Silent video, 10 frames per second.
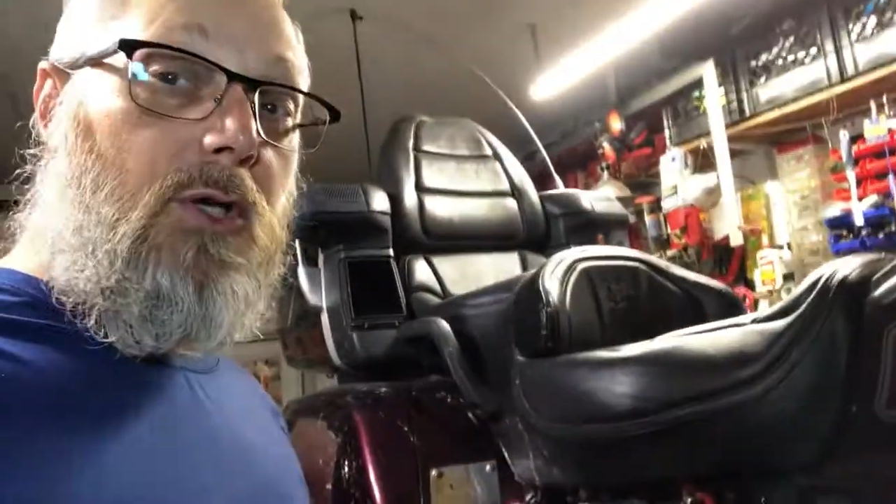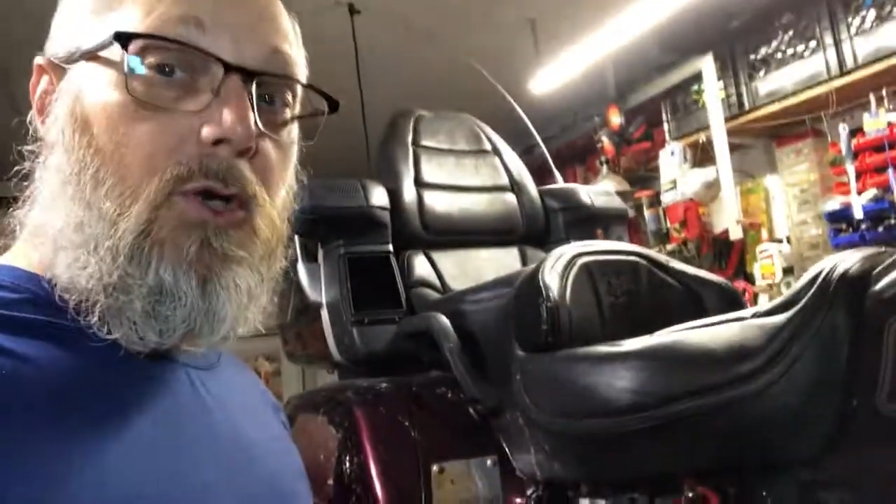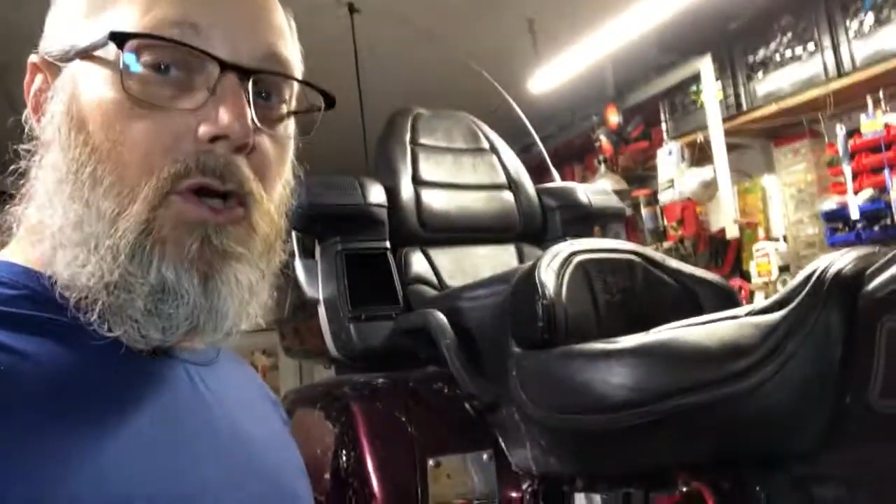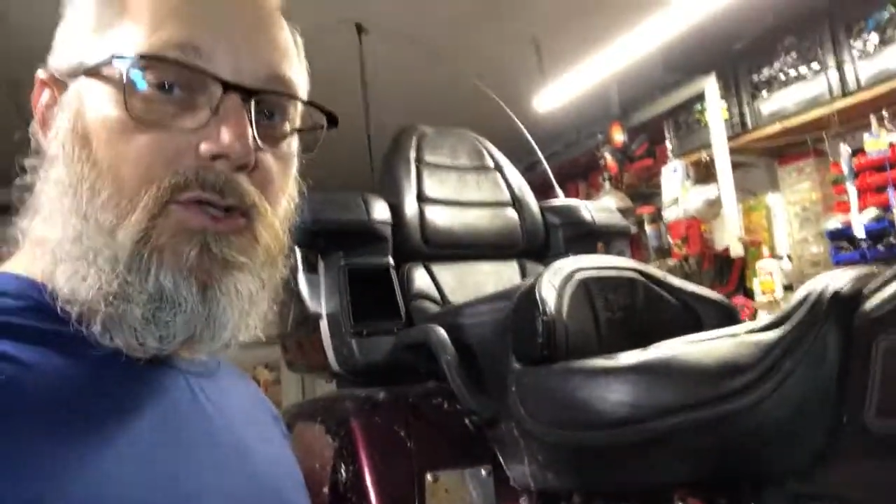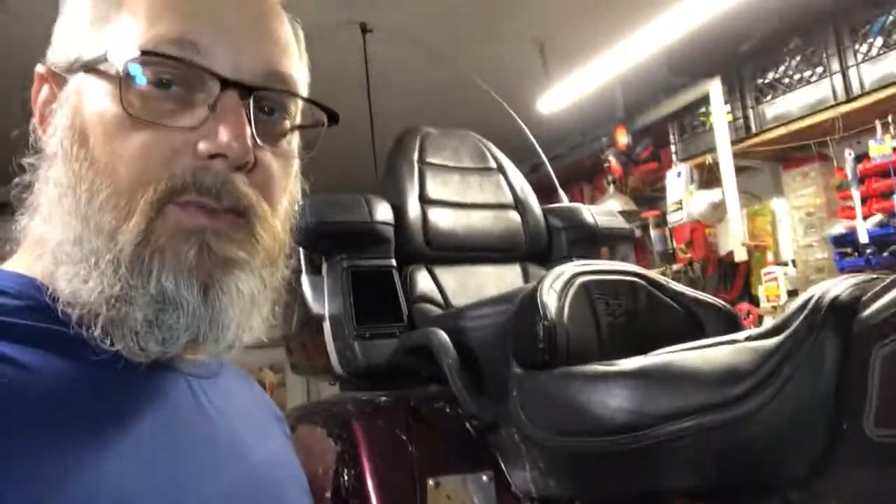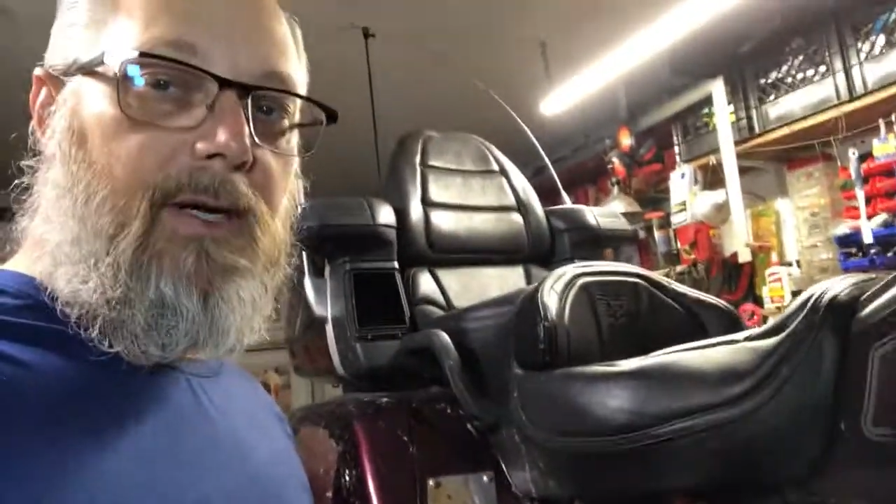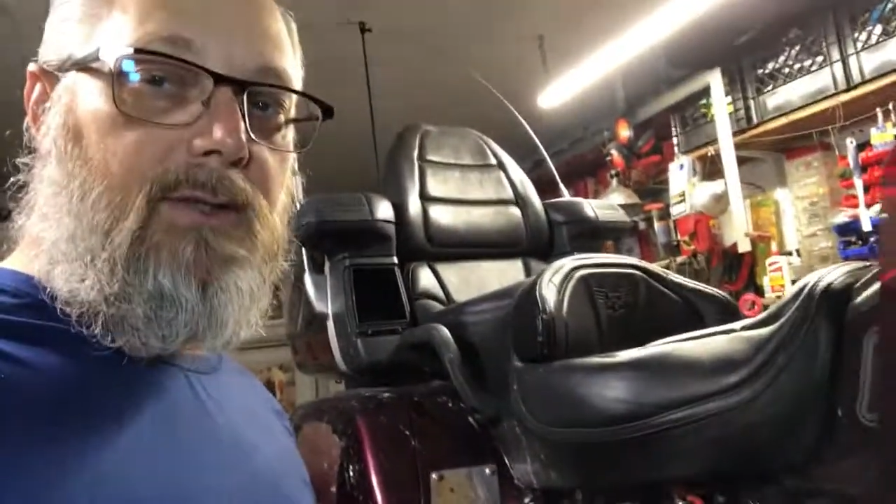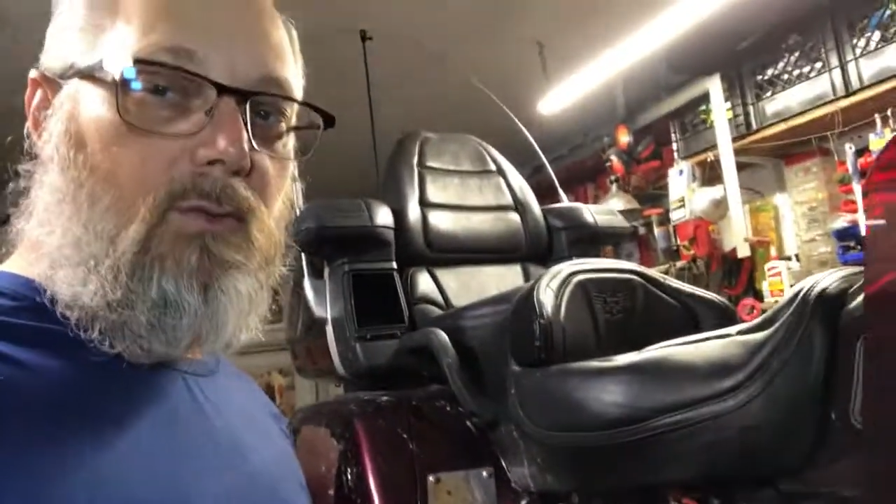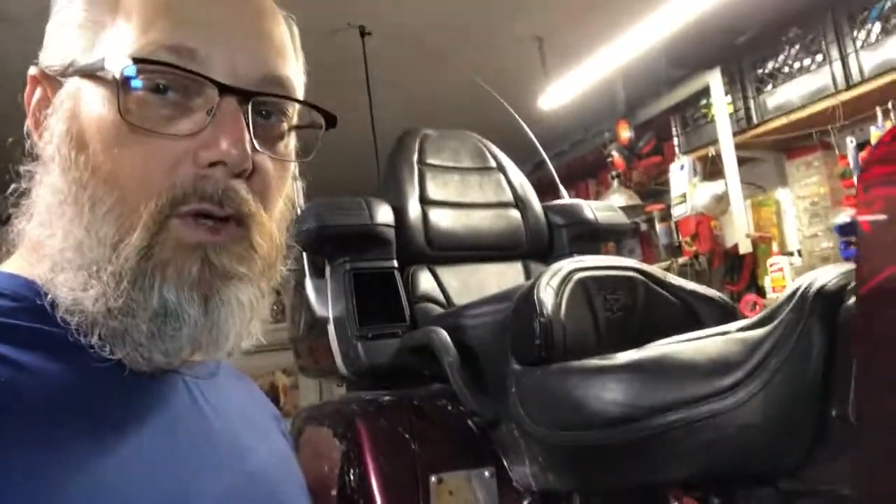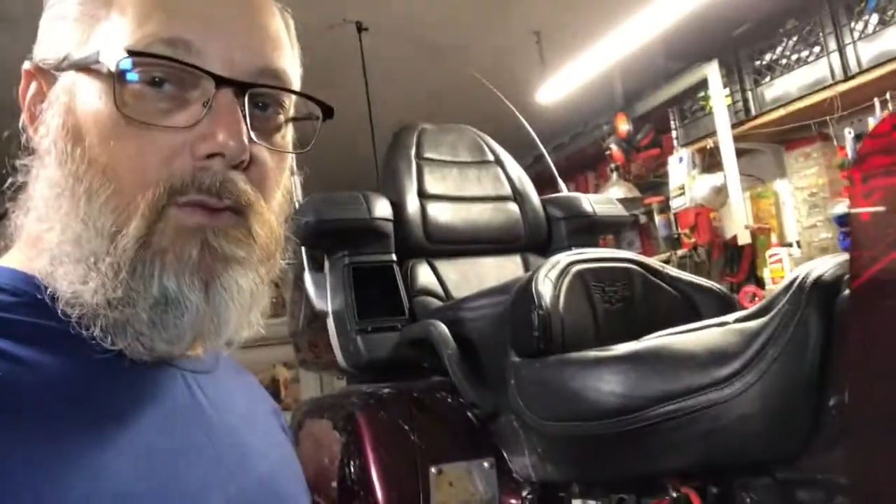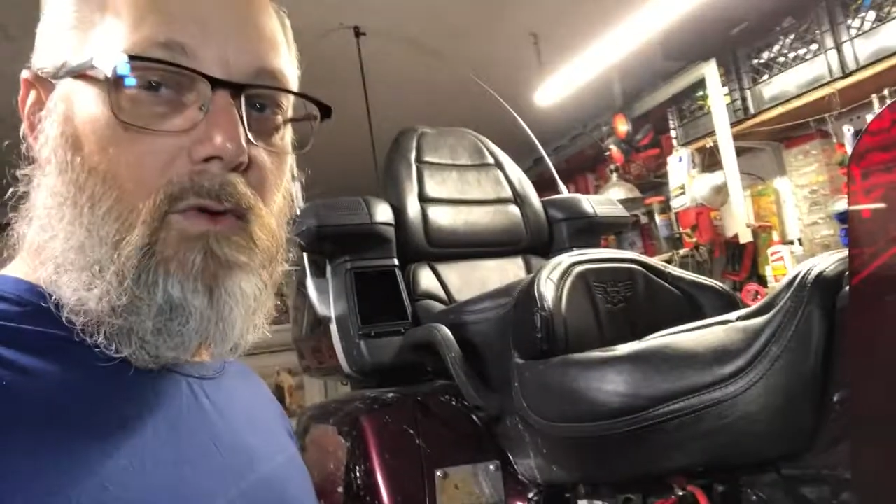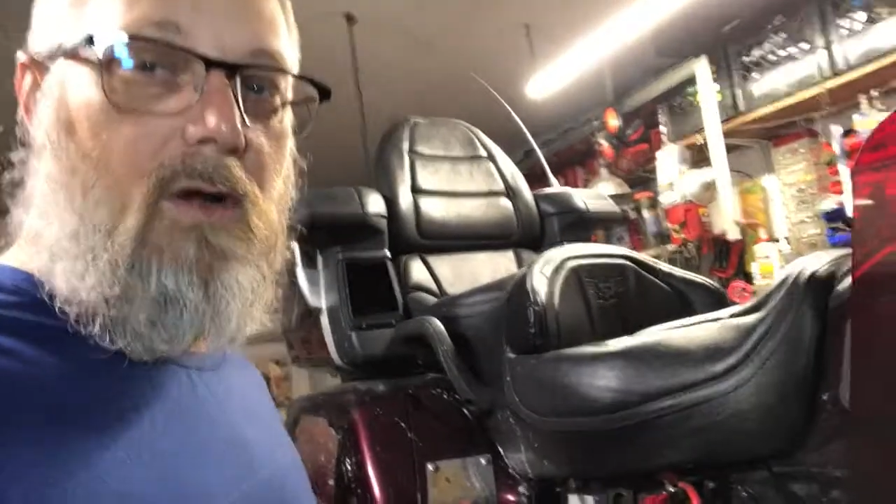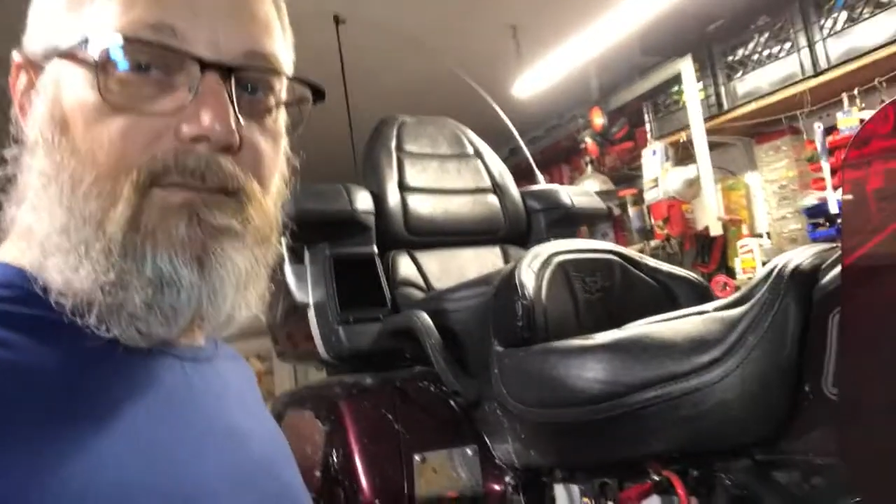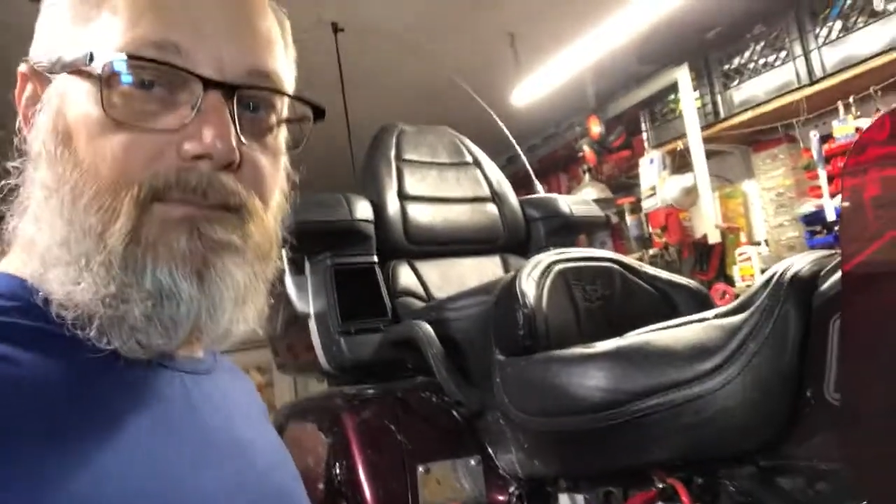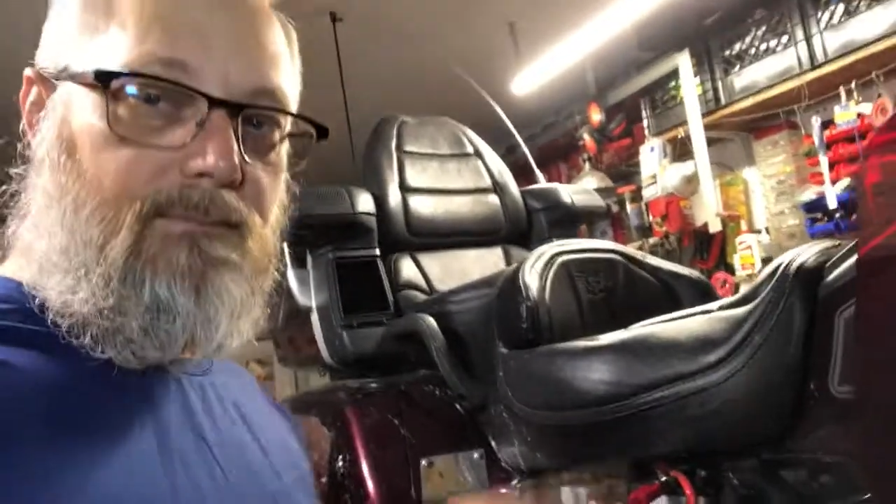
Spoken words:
could cause your bike to run rough,